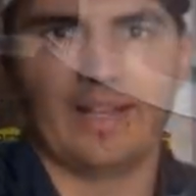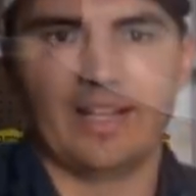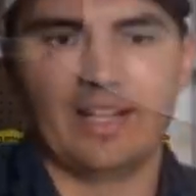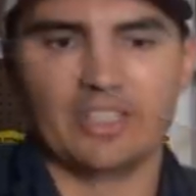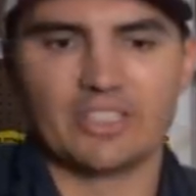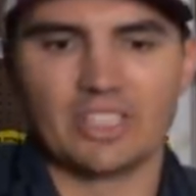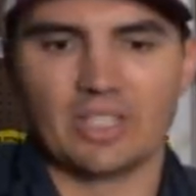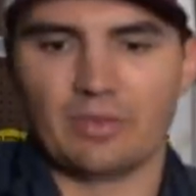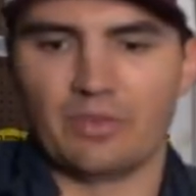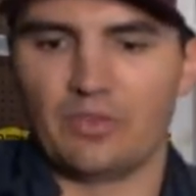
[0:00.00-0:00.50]
I
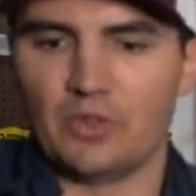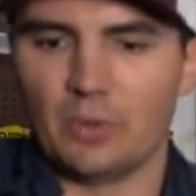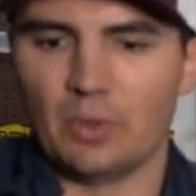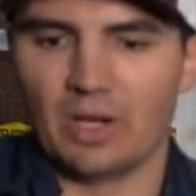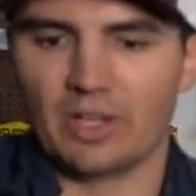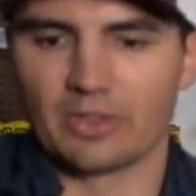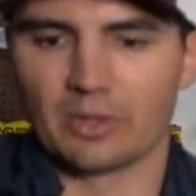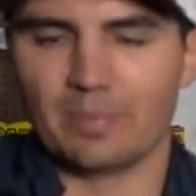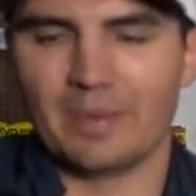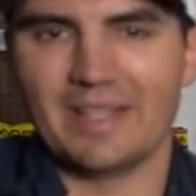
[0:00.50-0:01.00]
also have a few
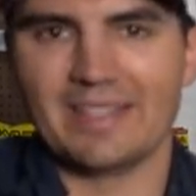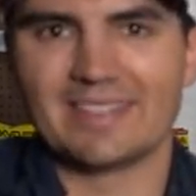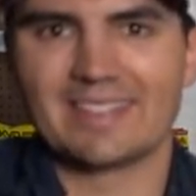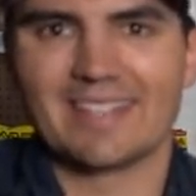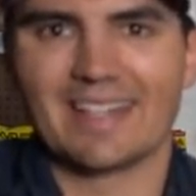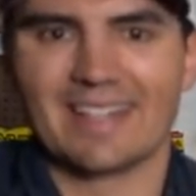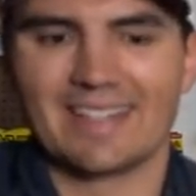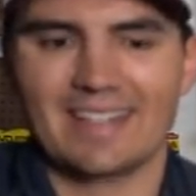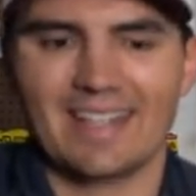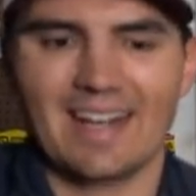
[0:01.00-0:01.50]
other baits
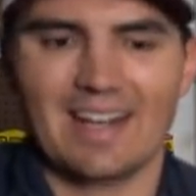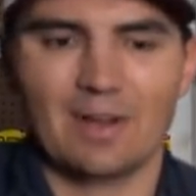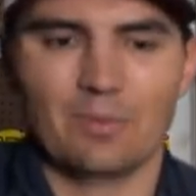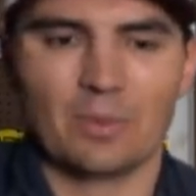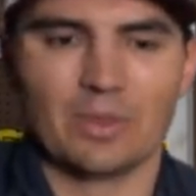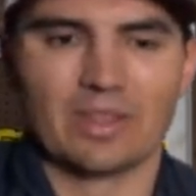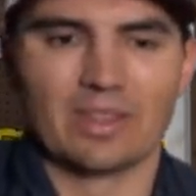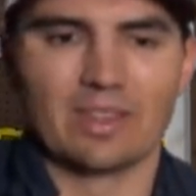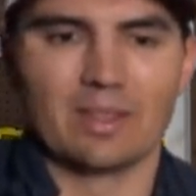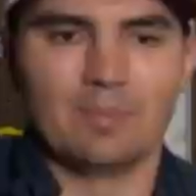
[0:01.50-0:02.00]
tied
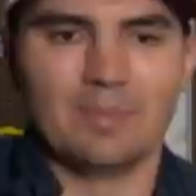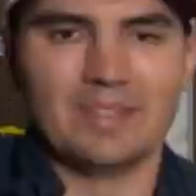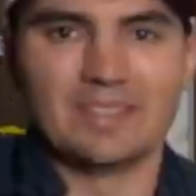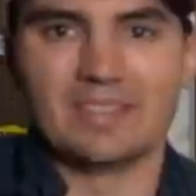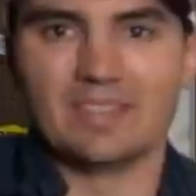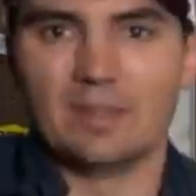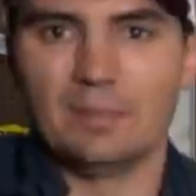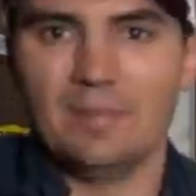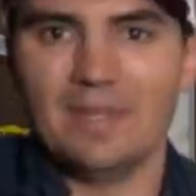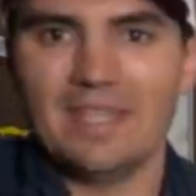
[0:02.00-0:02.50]
on. One of them
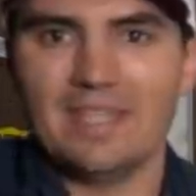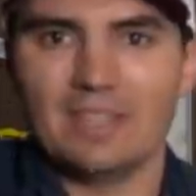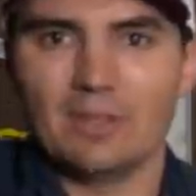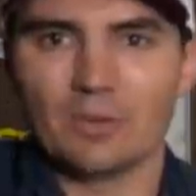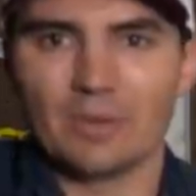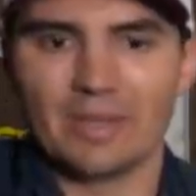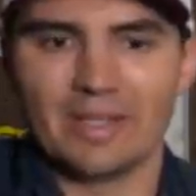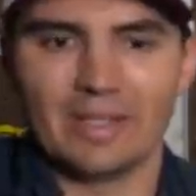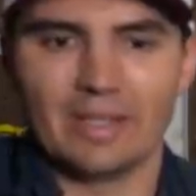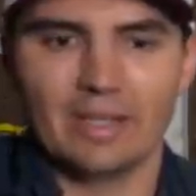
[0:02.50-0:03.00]
is a
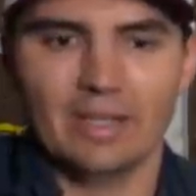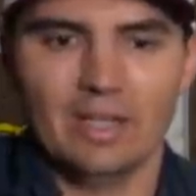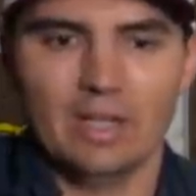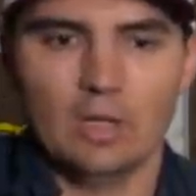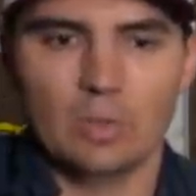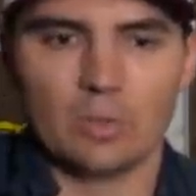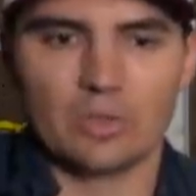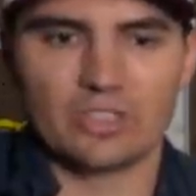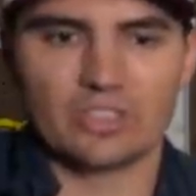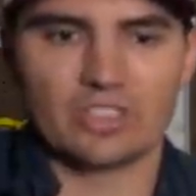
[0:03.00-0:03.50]
Demiki rig,
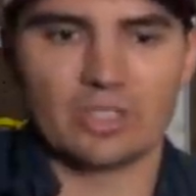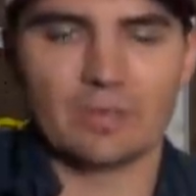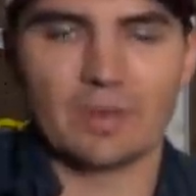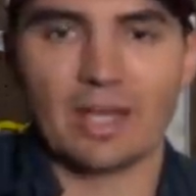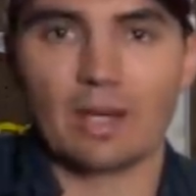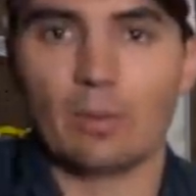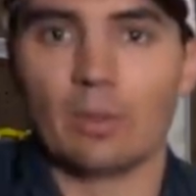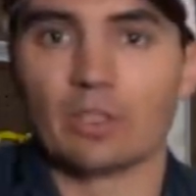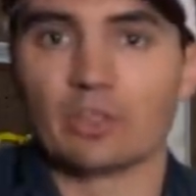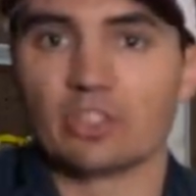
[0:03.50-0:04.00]
which is
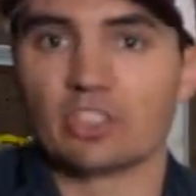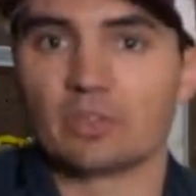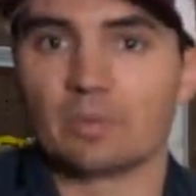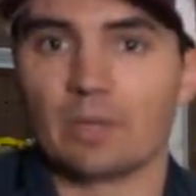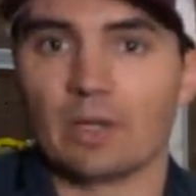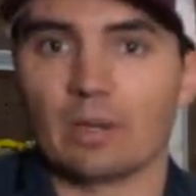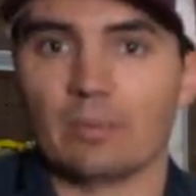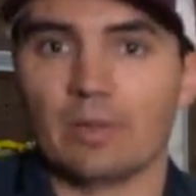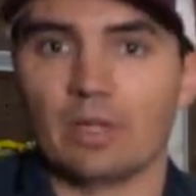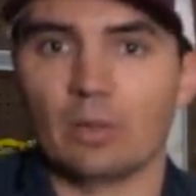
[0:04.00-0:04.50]
something I want to
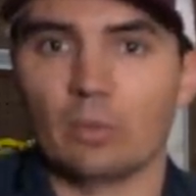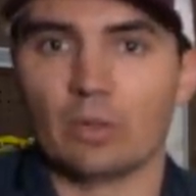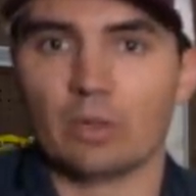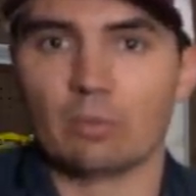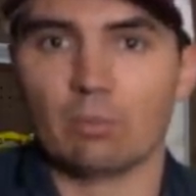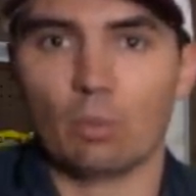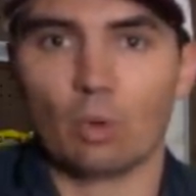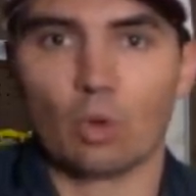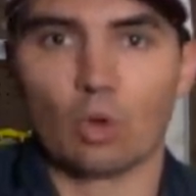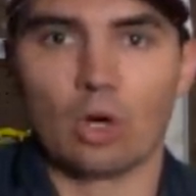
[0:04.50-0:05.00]
experiment
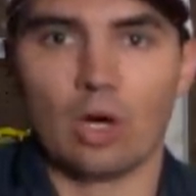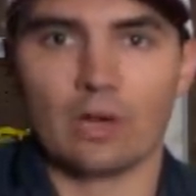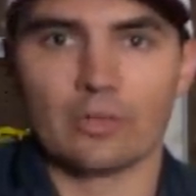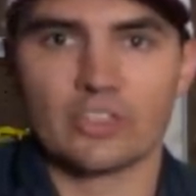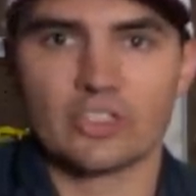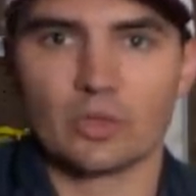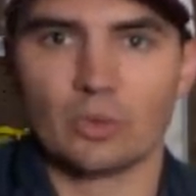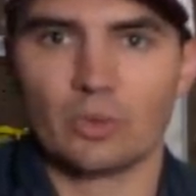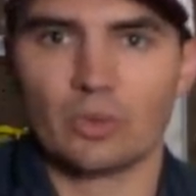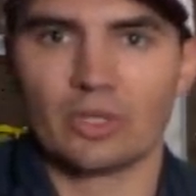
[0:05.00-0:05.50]
with more
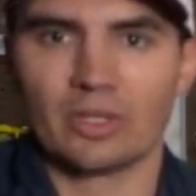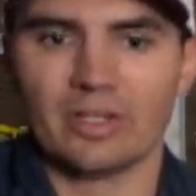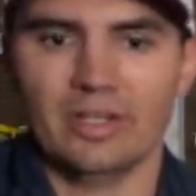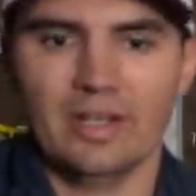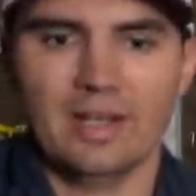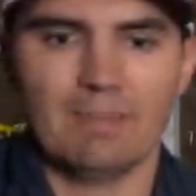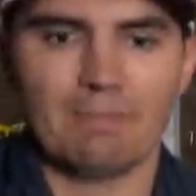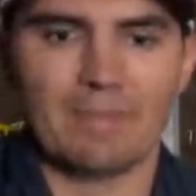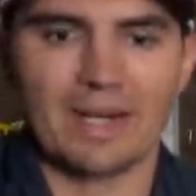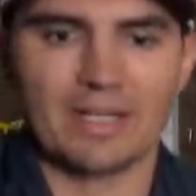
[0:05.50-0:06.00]
offshore.
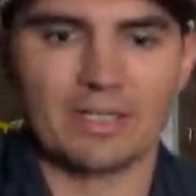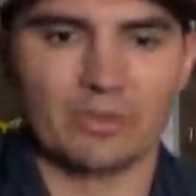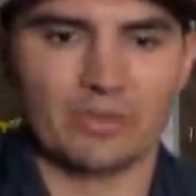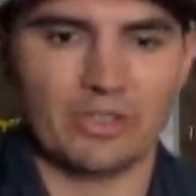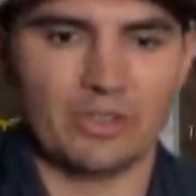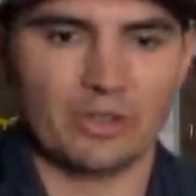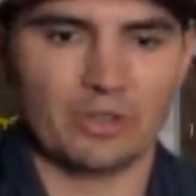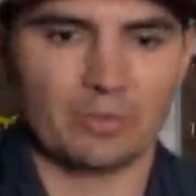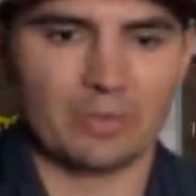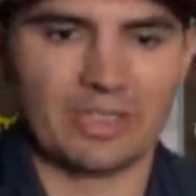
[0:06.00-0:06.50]
Michael
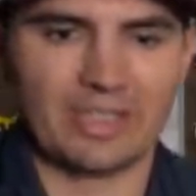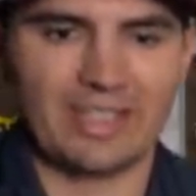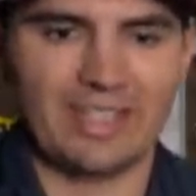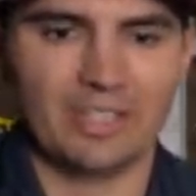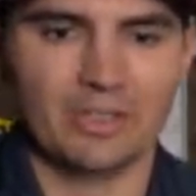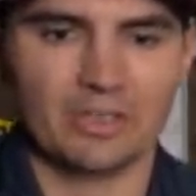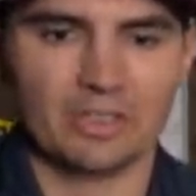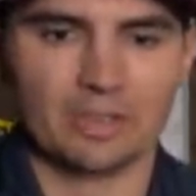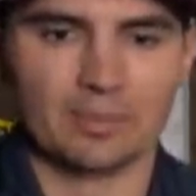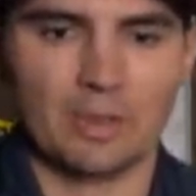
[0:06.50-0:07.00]
Neal's been
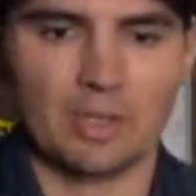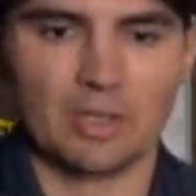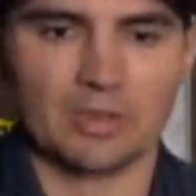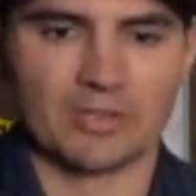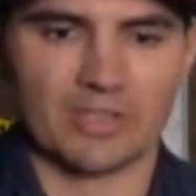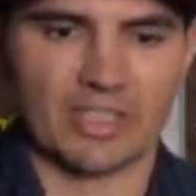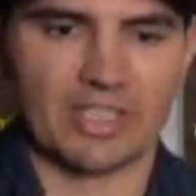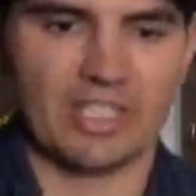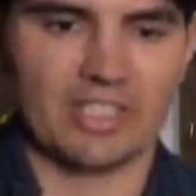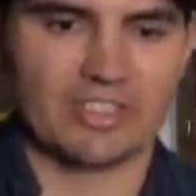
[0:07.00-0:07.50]
killing them all
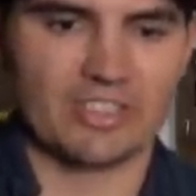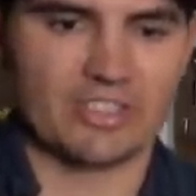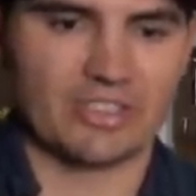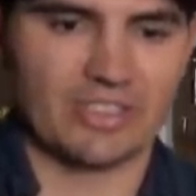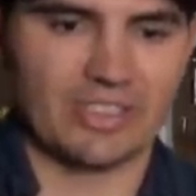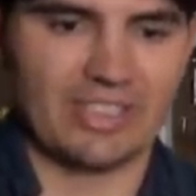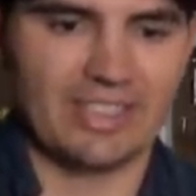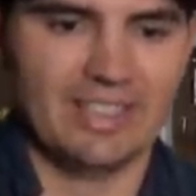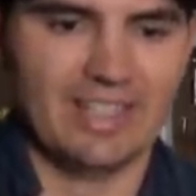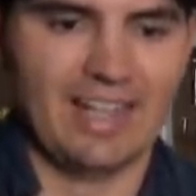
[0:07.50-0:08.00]
over the
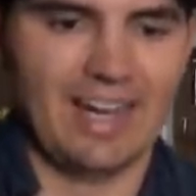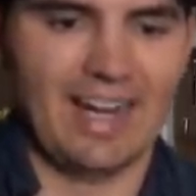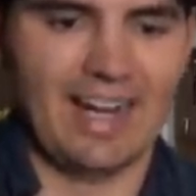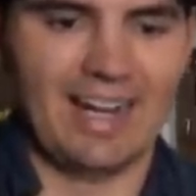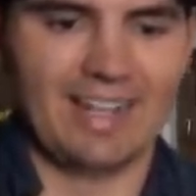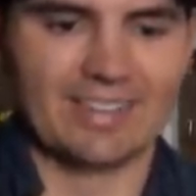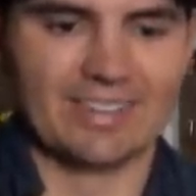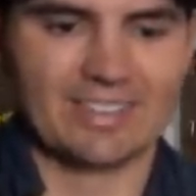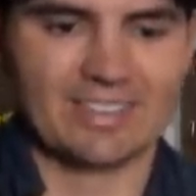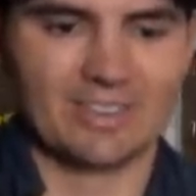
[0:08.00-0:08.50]
country
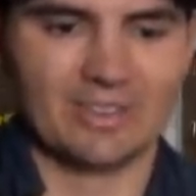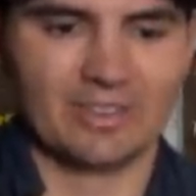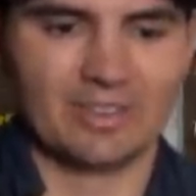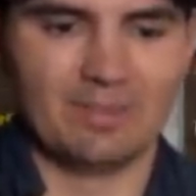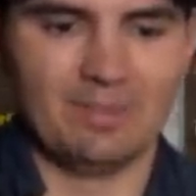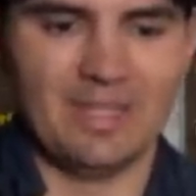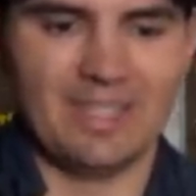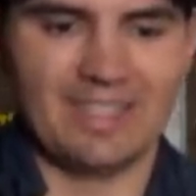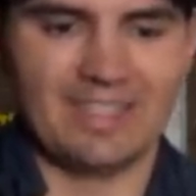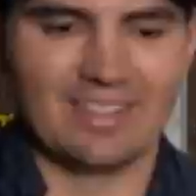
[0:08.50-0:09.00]
on this little
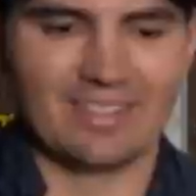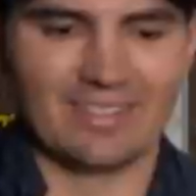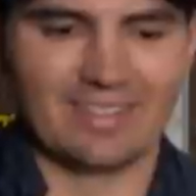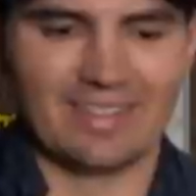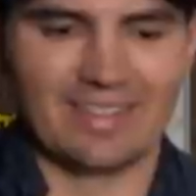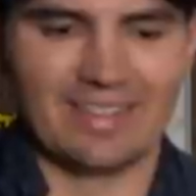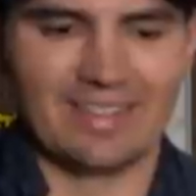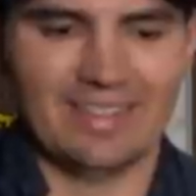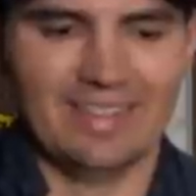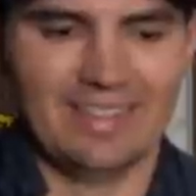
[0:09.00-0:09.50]
Demiki
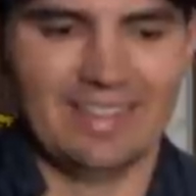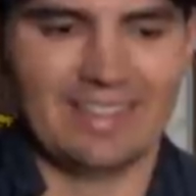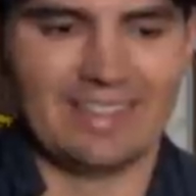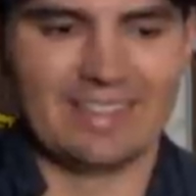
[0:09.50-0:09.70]
rig.